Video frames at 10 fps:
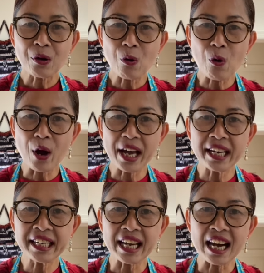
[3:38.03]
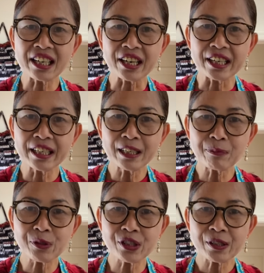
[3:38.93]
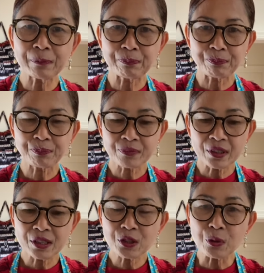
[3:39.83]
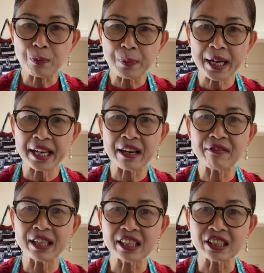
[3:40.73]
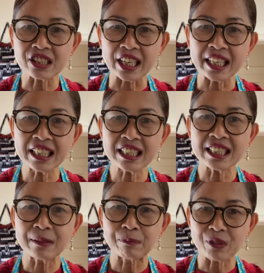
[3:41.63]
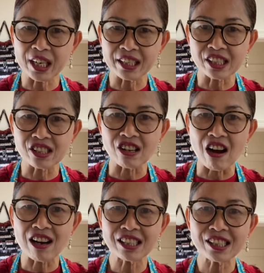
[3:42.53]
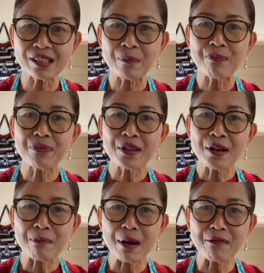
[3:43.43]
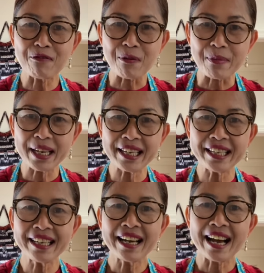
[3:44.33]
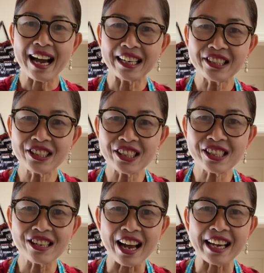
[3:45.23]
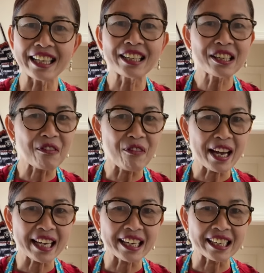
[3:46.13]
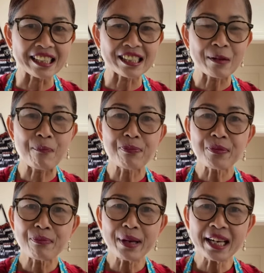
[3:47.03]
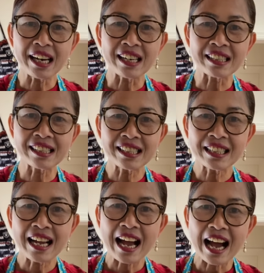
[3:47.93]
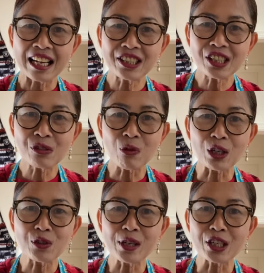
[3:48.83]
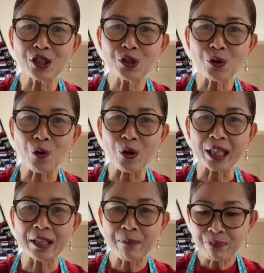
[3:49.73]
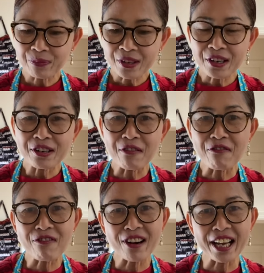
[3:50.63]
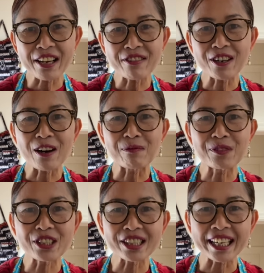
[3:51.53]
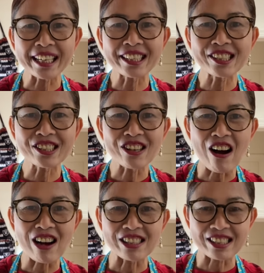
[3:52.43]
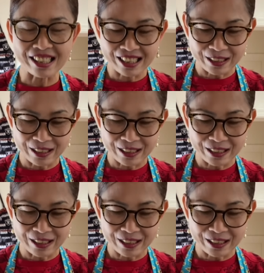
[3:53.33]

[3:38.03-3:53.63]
or any other herbs to pair with the steak and the sauce. But for me, I just like it the way it is because I just want to enjoy the flavor of steak sauce